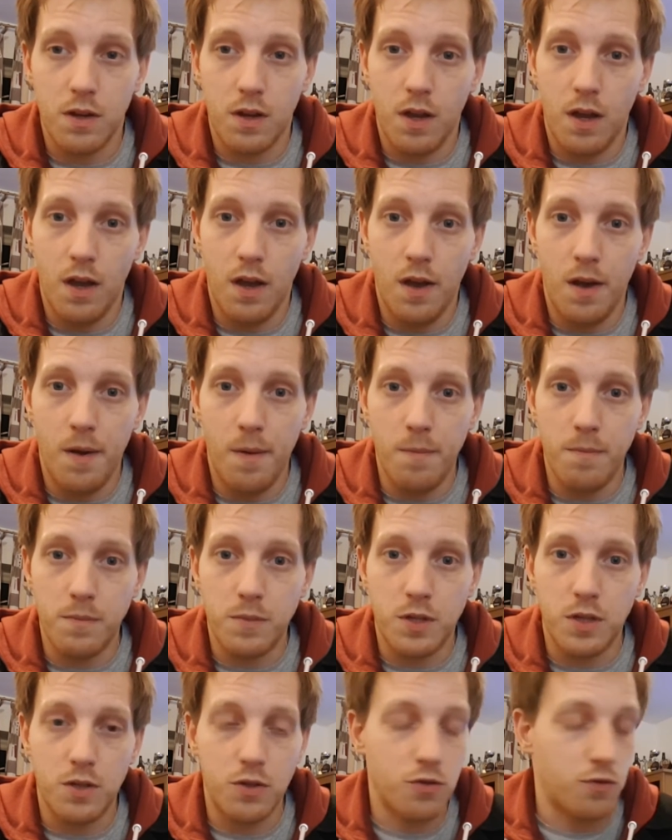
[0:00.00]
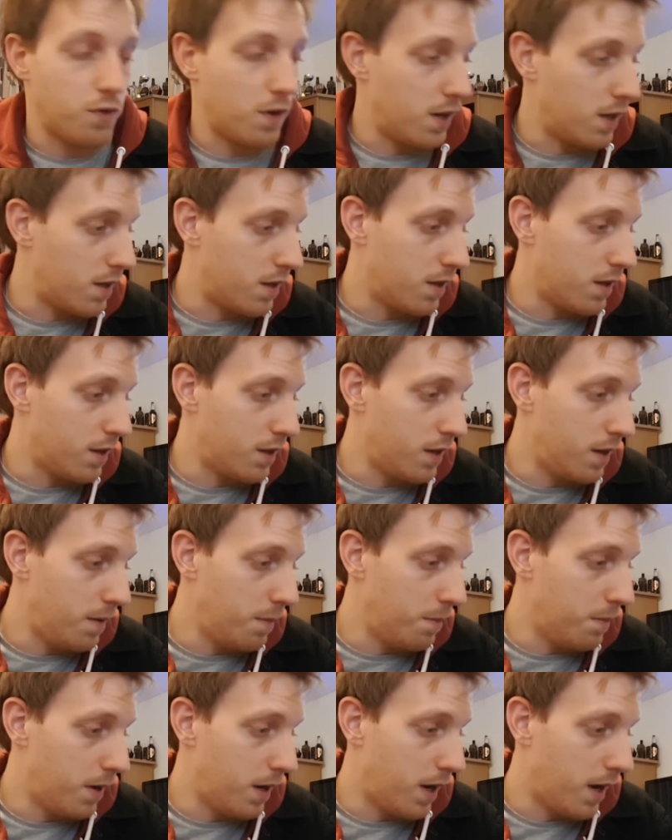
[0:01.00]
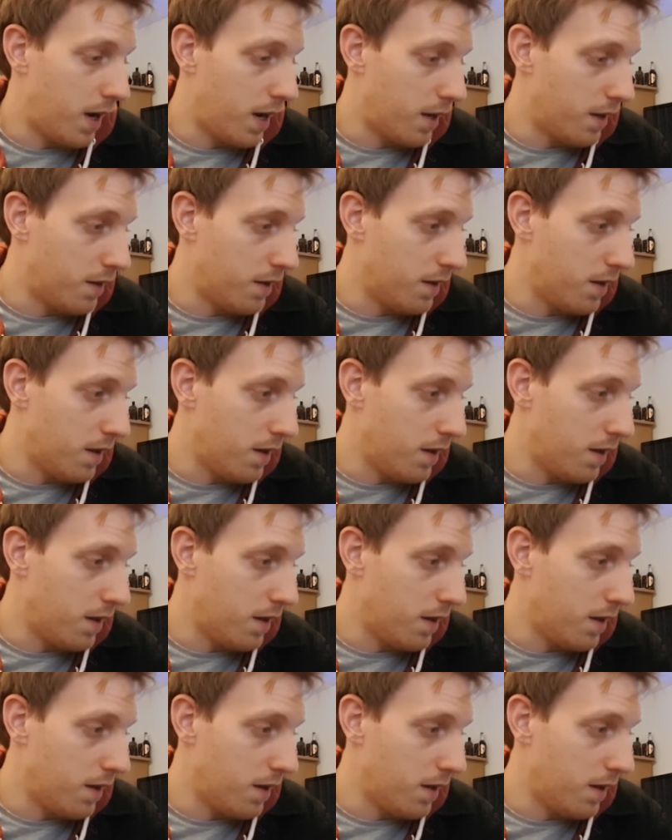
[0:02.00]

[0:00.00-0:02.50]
to treat the timber and